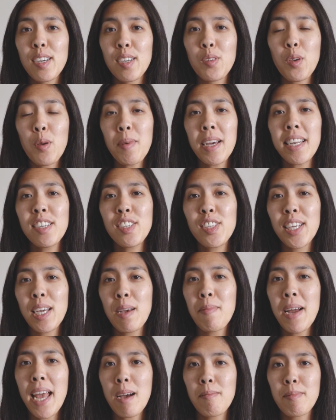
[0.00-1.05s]
So I managed to
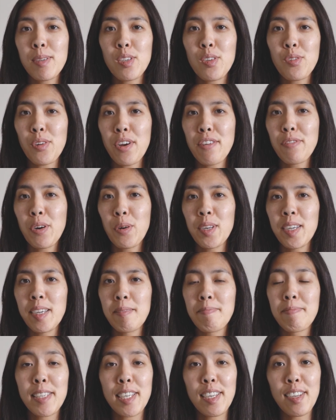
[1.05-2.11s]
get my Amazon Drive
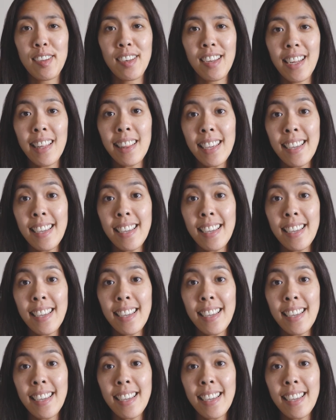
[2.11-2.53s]
folder to look like